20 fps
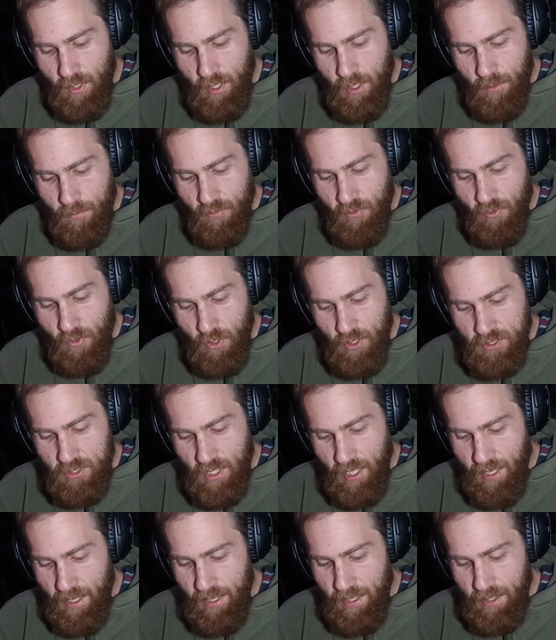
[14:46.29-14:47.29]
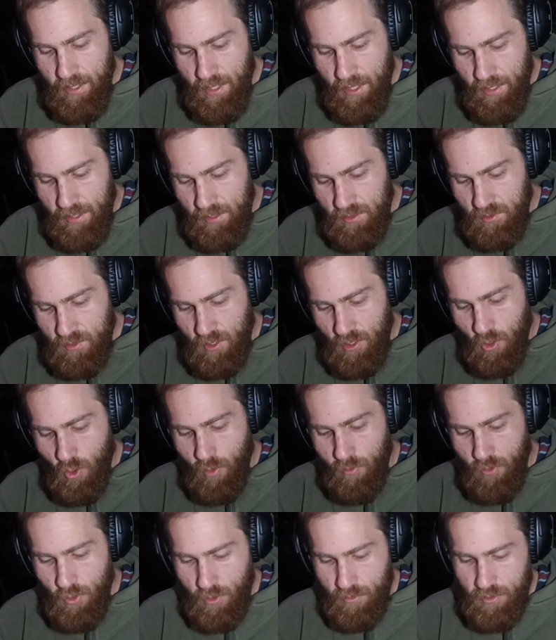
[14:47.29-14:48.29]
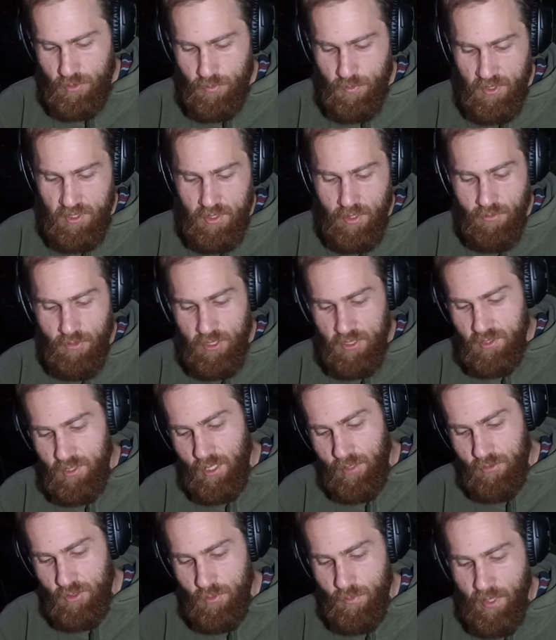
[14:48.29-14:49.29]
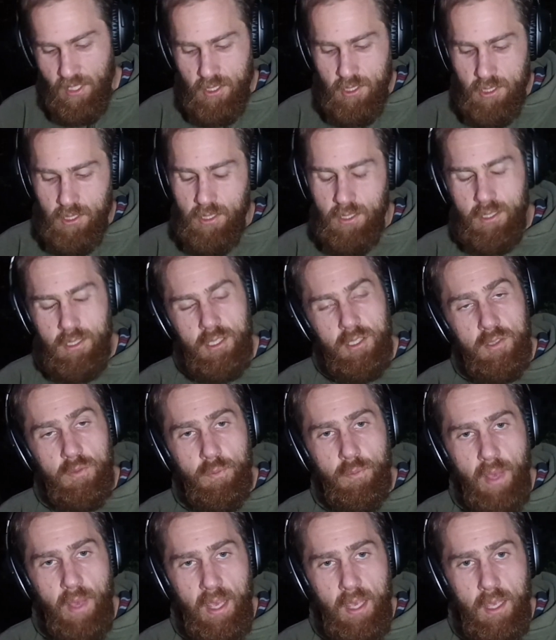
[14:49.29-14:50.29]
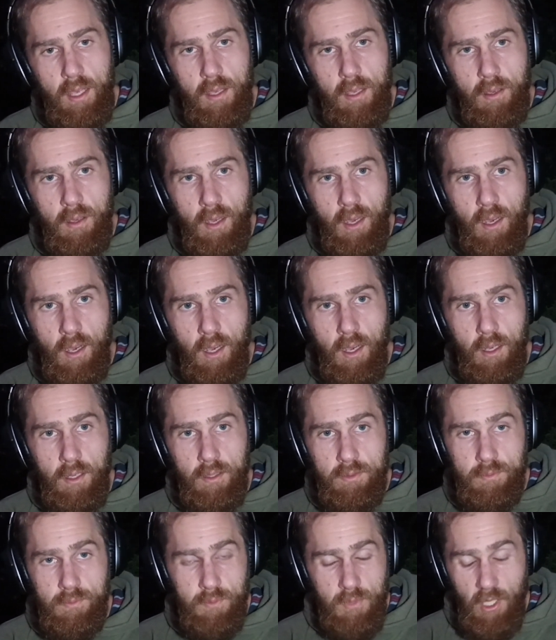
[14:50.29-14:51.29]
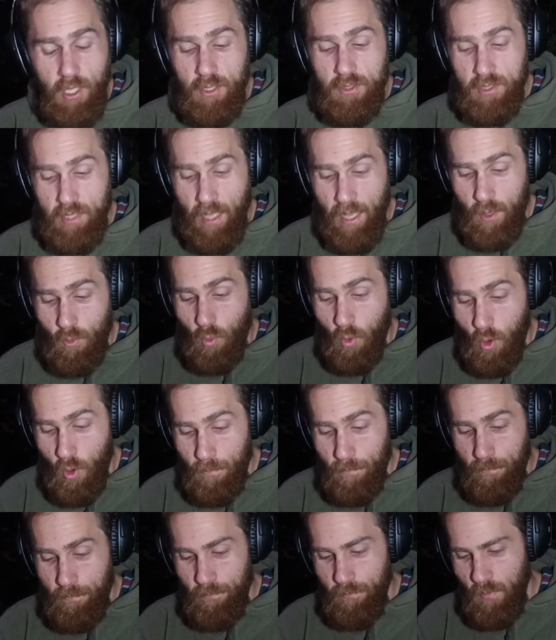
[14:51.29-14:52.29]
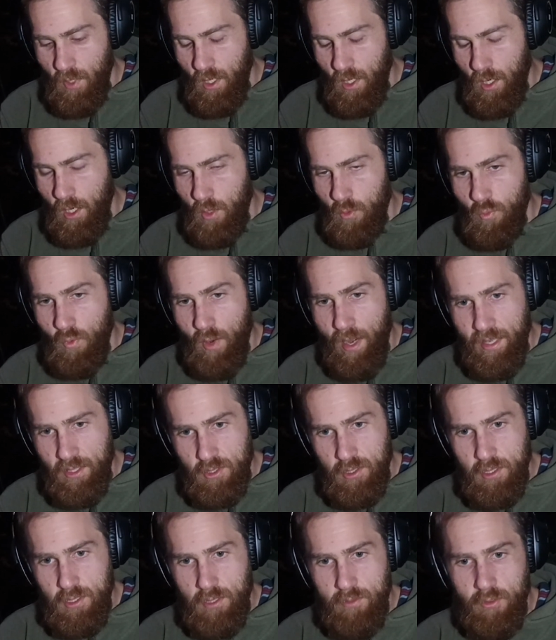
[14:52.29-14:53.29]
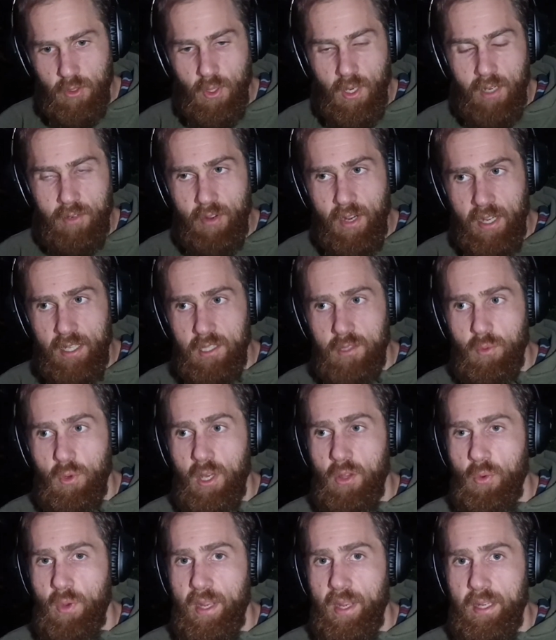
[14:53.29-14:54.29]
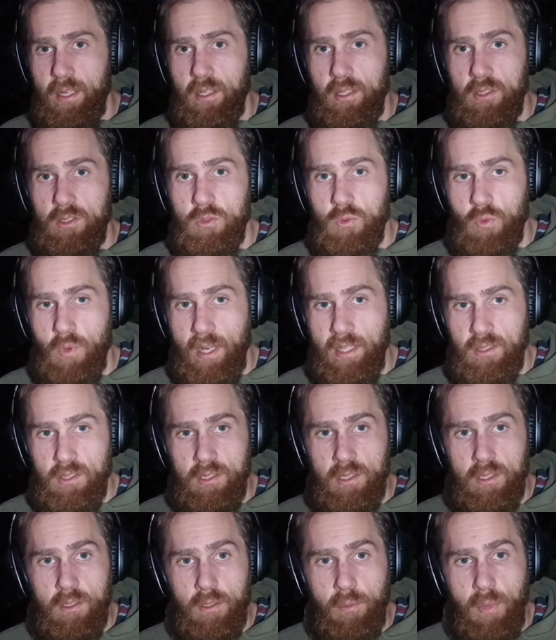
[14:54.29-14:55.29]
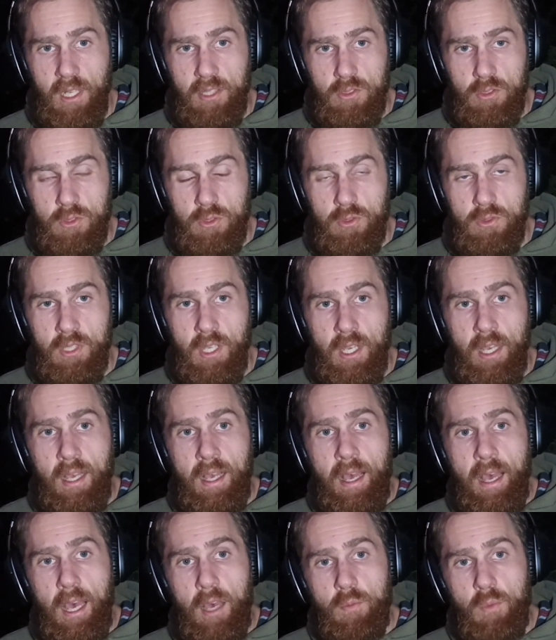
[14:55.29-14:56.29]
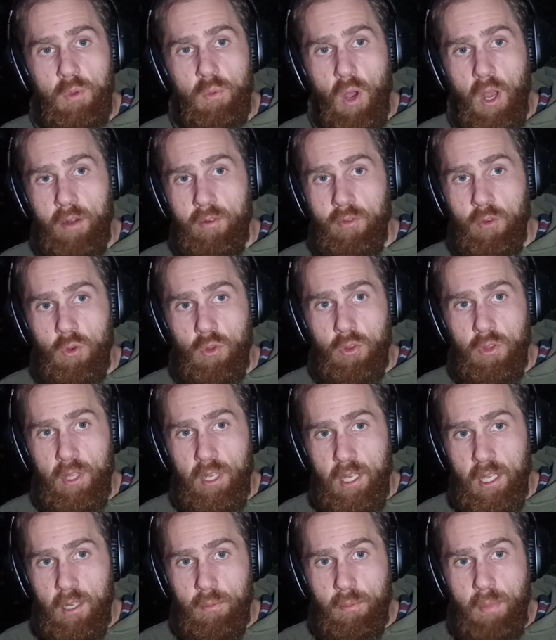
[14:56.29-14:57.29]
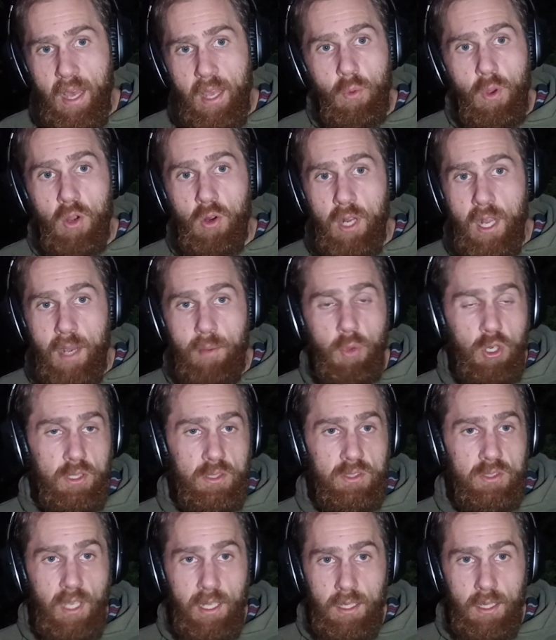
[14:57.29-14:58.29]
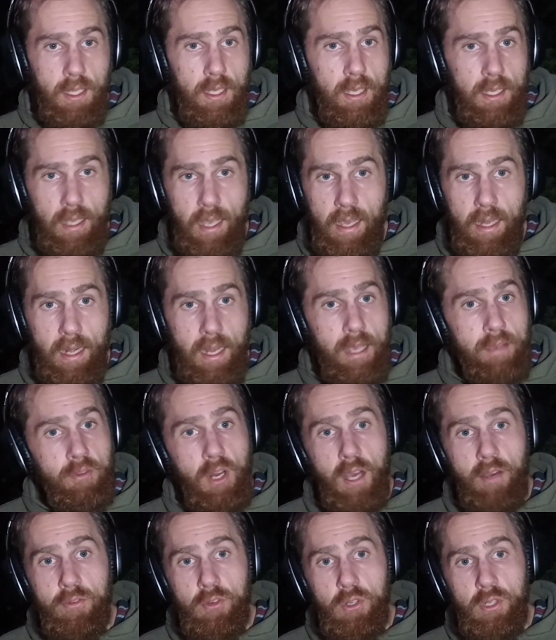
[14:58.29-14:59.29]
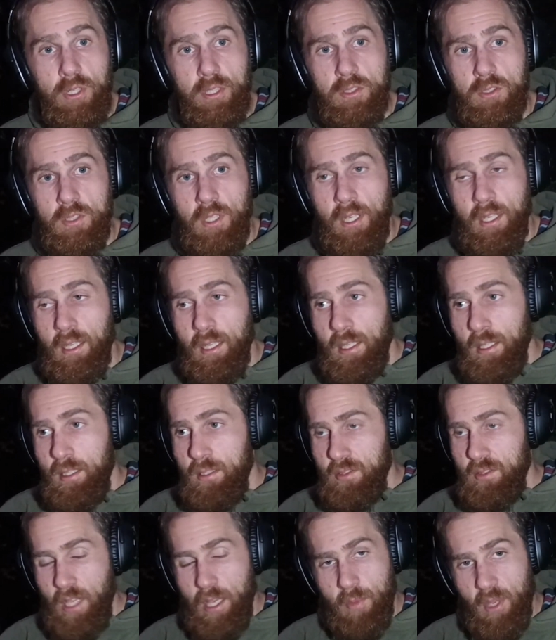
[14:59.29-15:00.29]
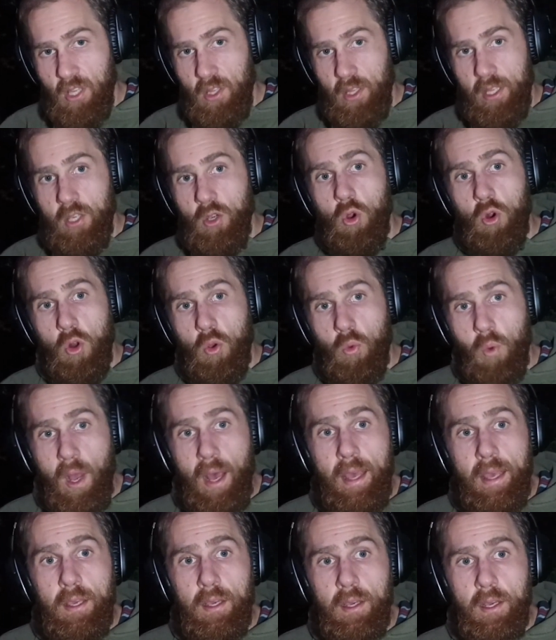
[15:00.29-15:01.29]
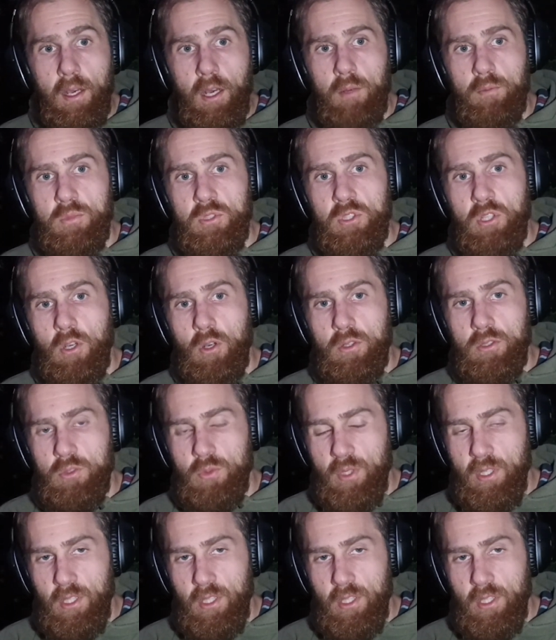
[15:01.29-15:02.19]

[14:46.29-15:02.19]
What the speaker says: first aid, there isn't an awful lot of specific stuff to mention. Just be, you know, stay warm. Rest if you are affected by the weakness, rest the muscles, and be mindful that it may well come on suddenly again even after it's seemingly gone away. So it's really